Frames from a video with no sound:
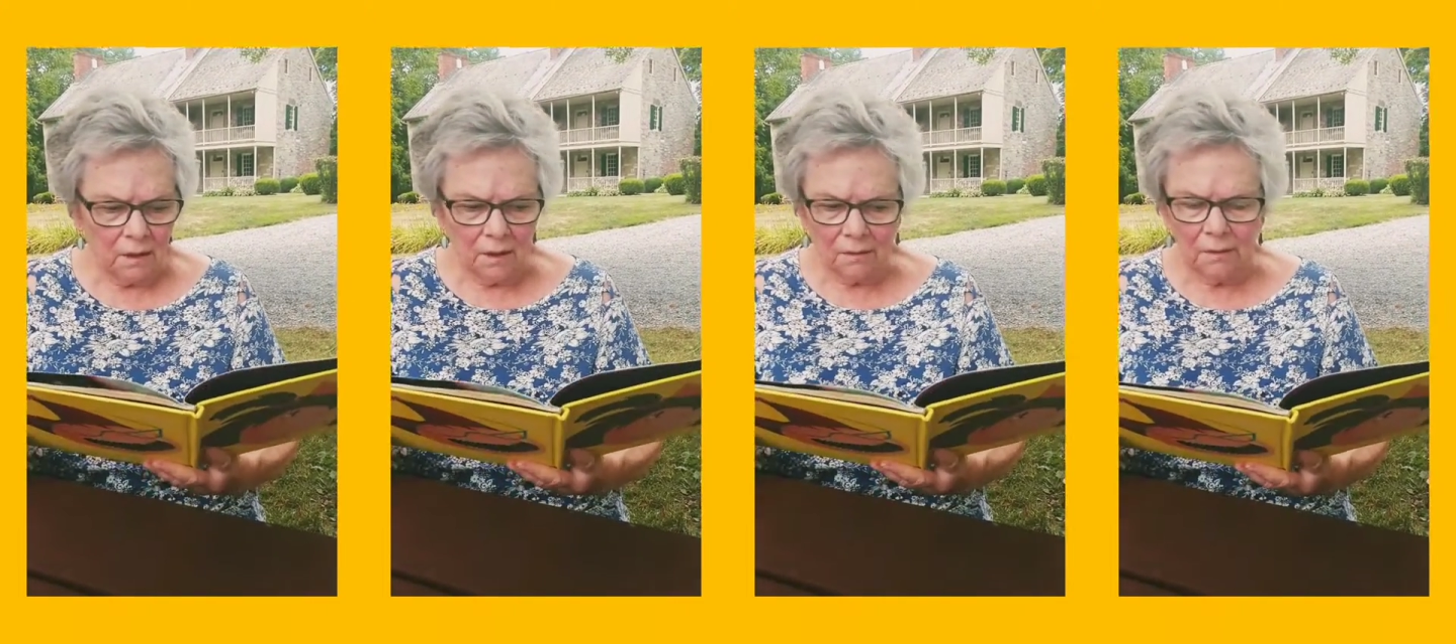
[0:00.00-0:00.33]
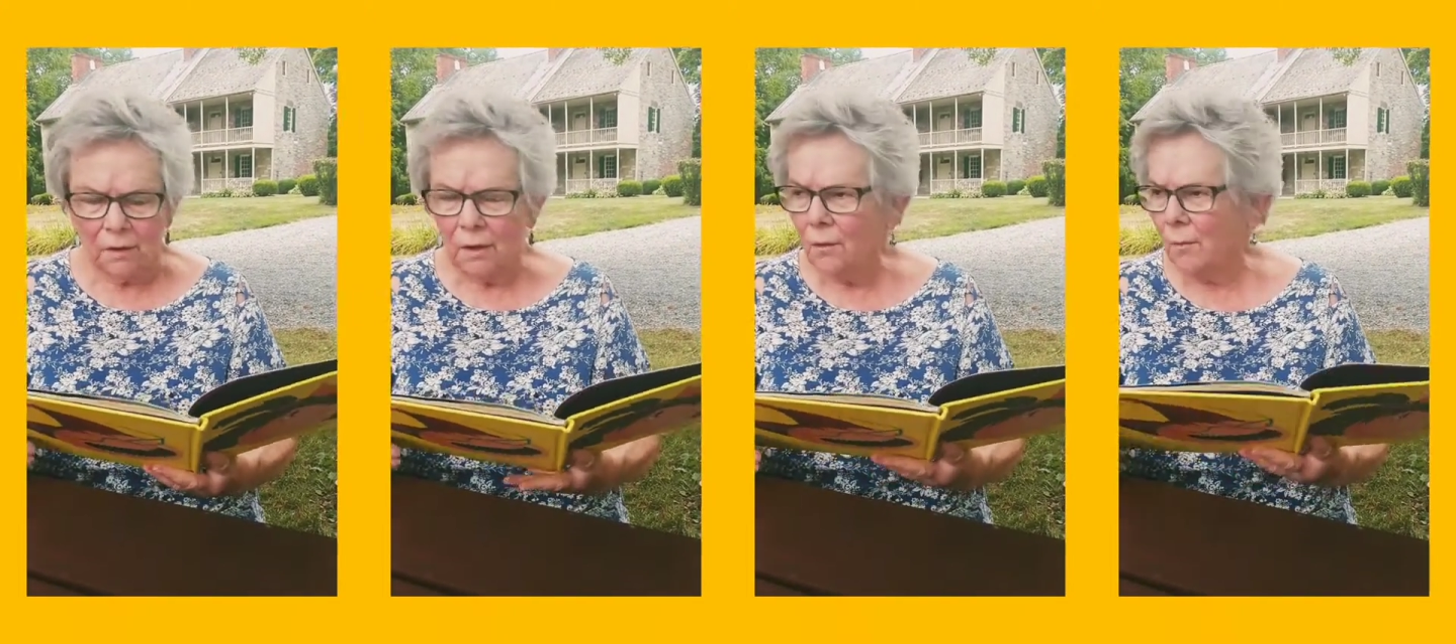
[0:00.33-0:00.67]

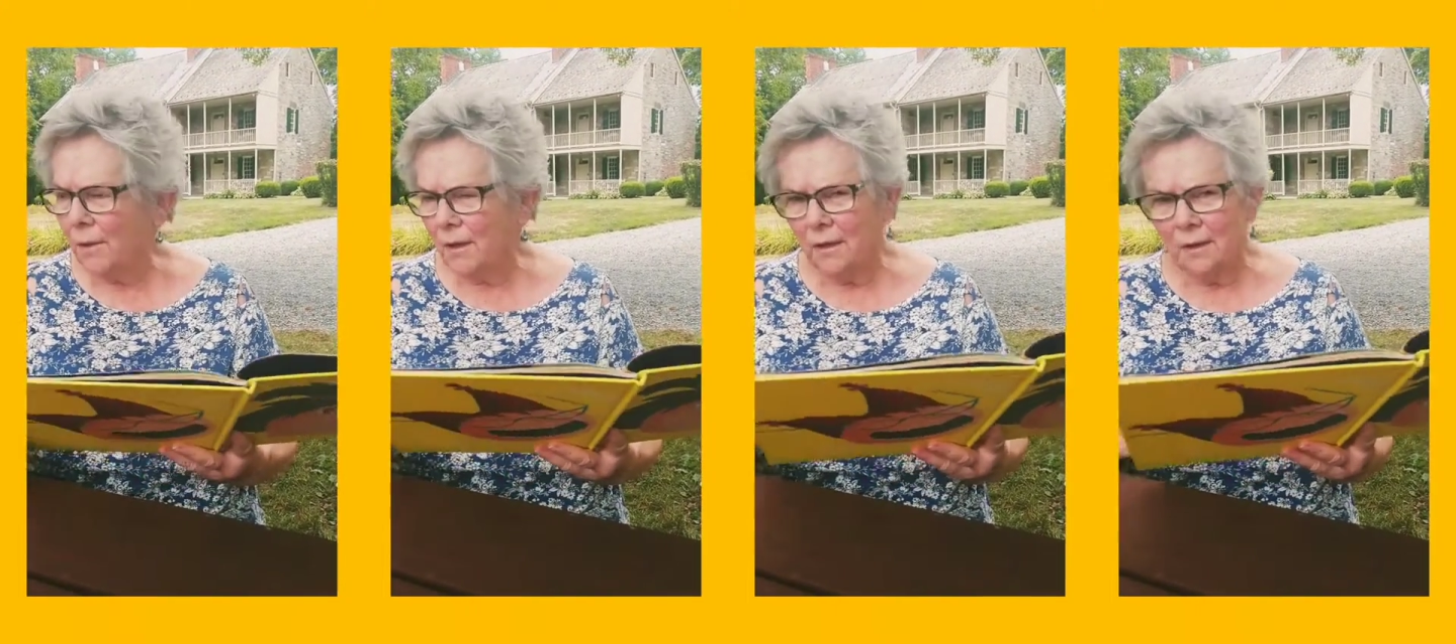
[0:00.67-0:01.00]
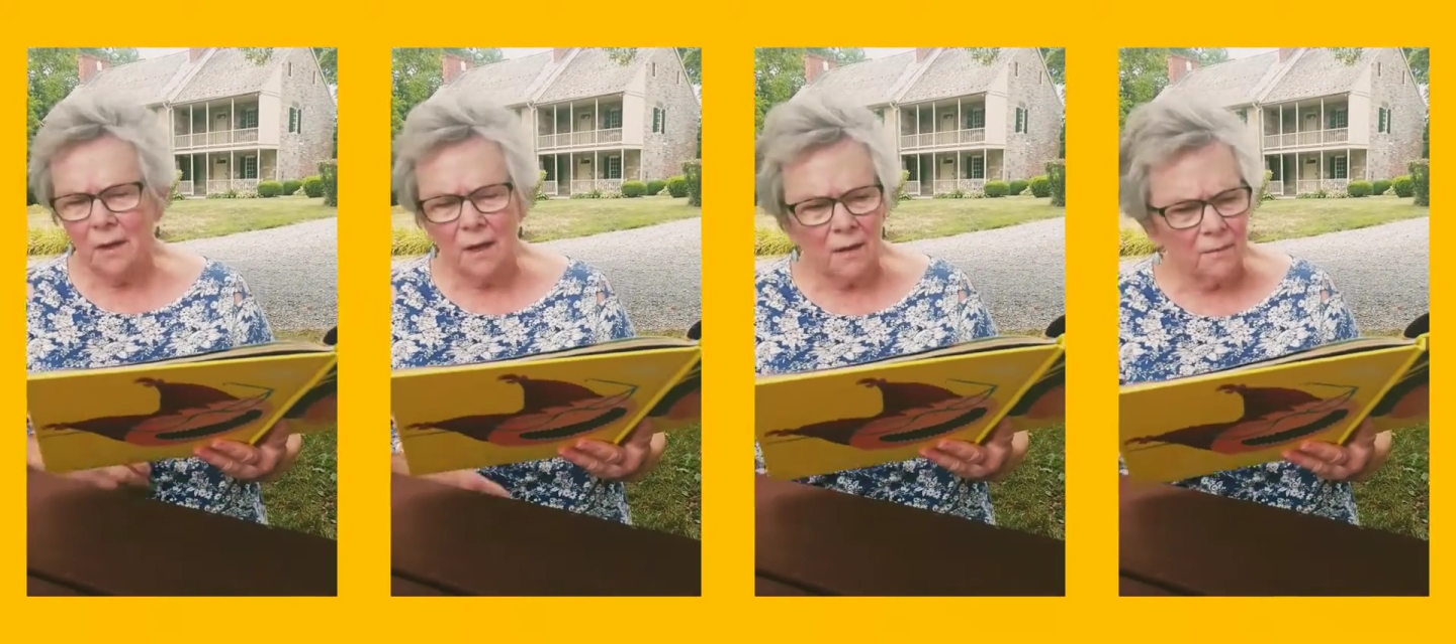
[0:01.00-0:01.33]
and
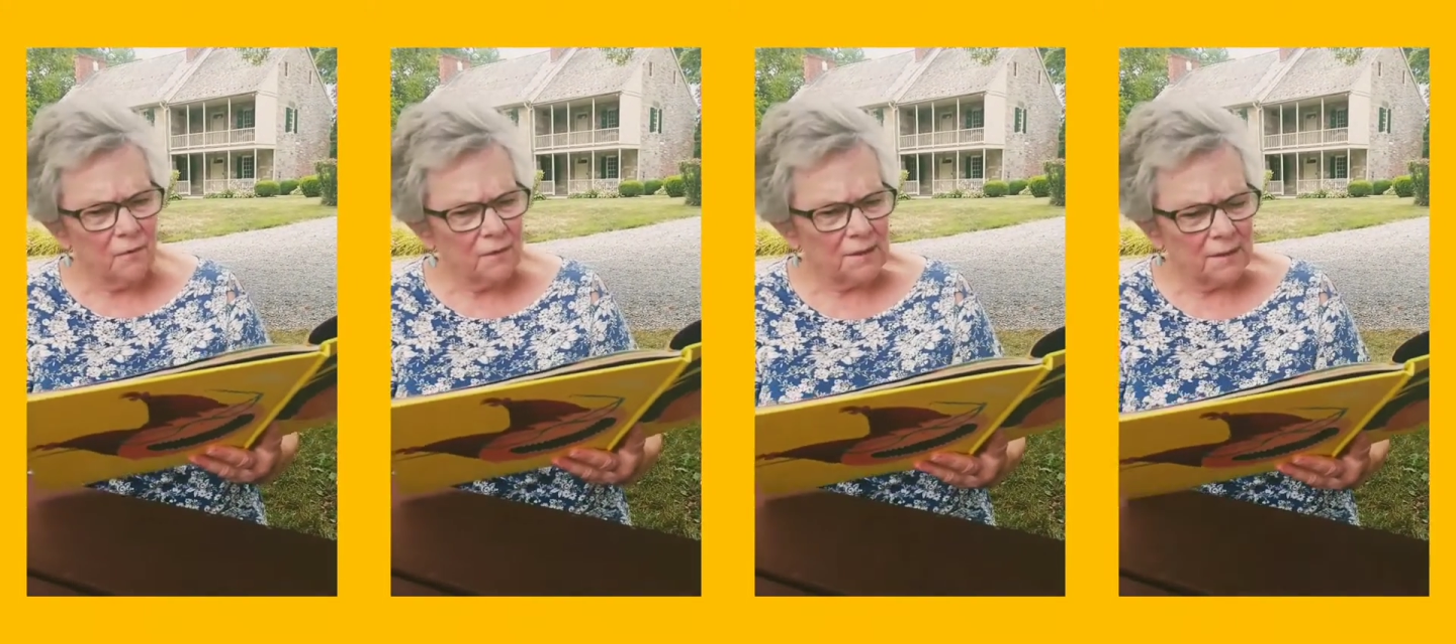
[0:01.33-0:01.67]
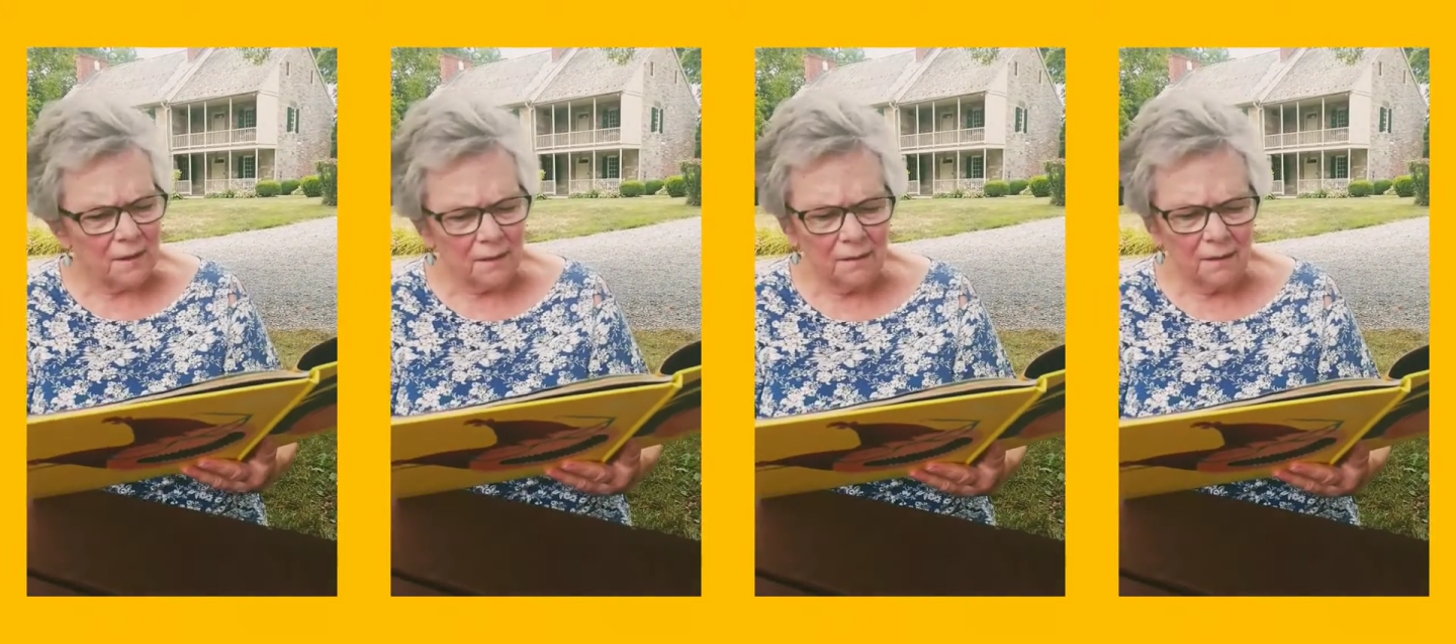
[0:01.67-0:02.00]
nobody ever
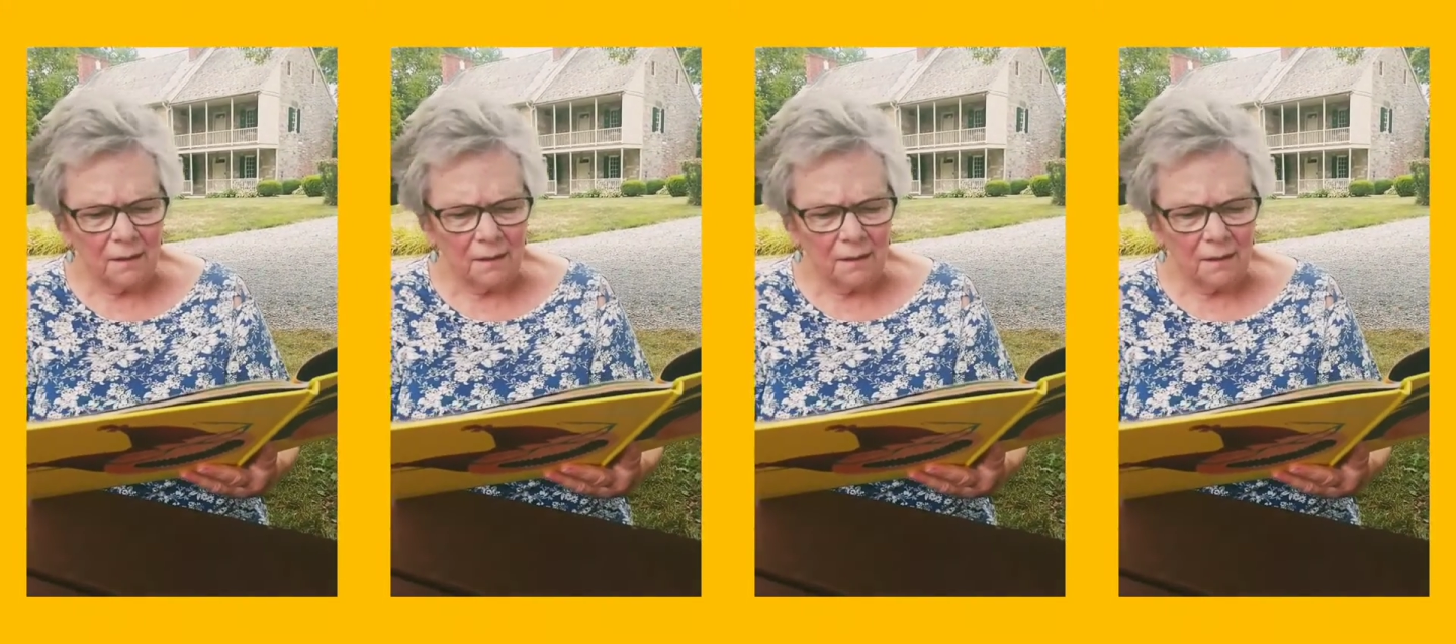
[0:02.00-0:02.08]
said